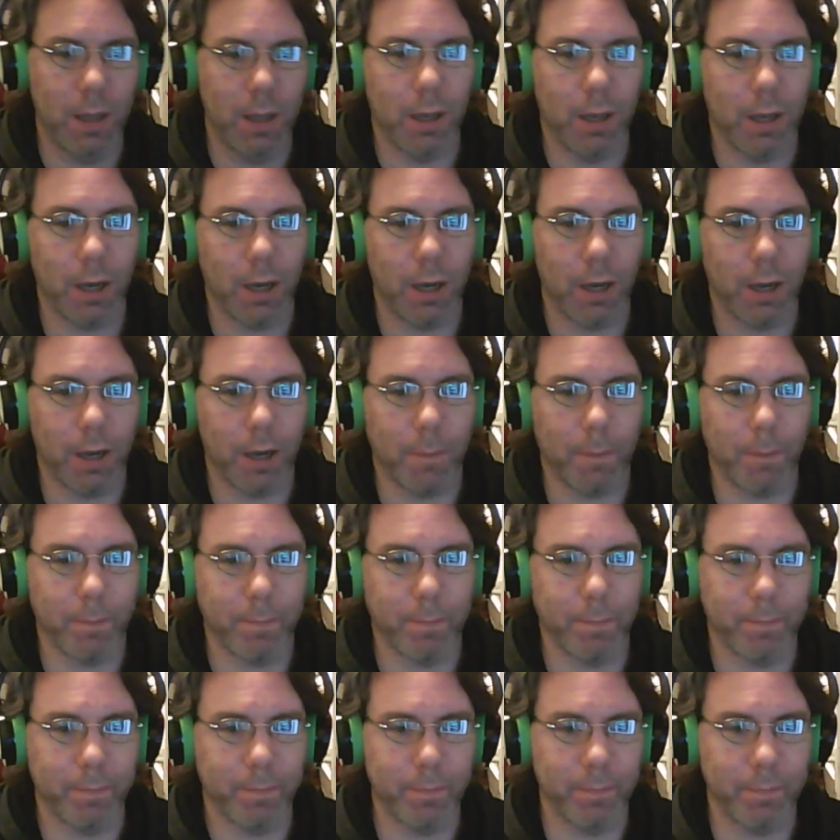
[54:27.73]

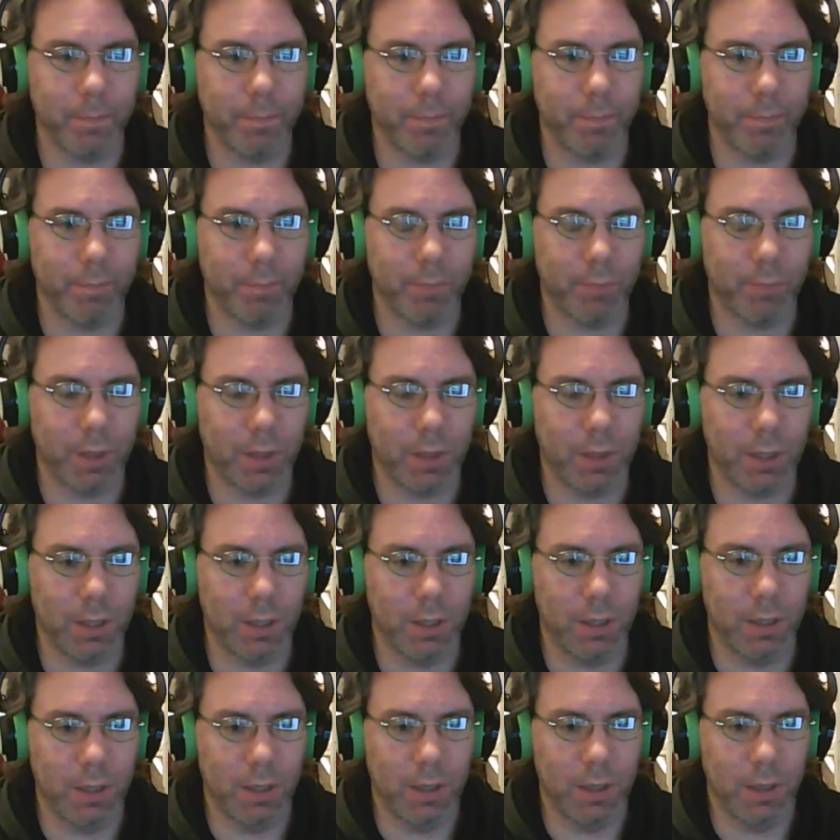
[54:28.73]

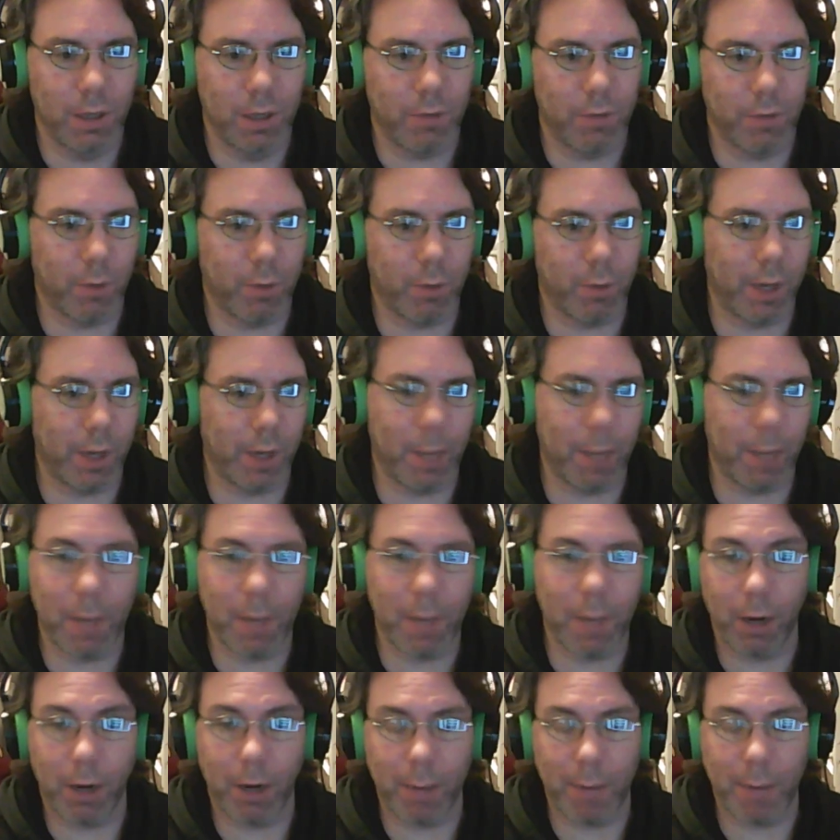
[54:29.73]
If you want to get
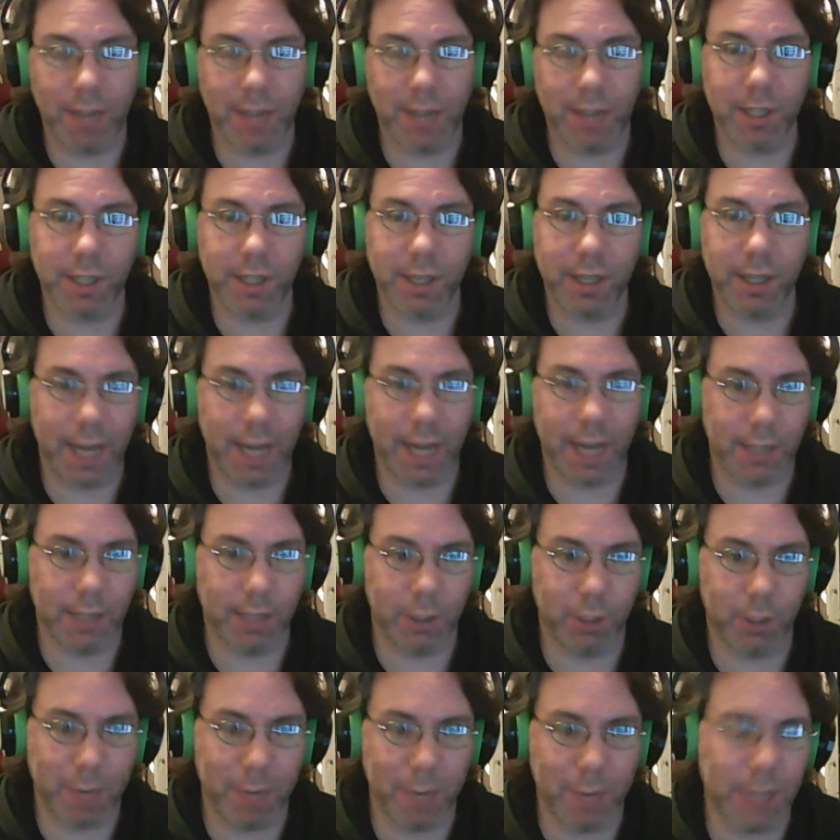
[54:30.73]
better at magic,
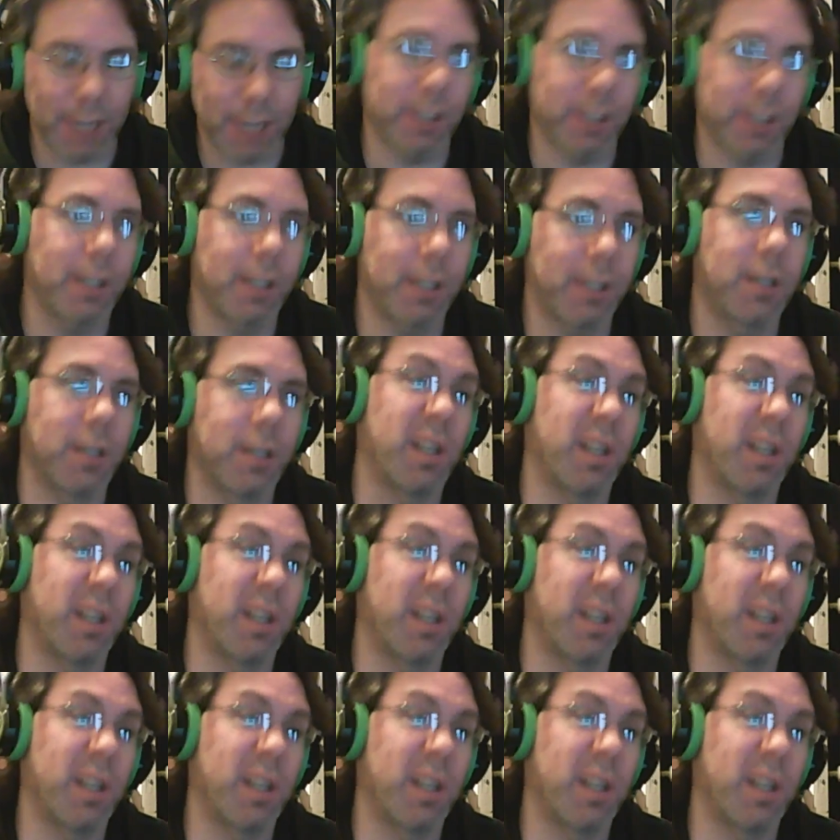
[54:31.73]
cast your magic.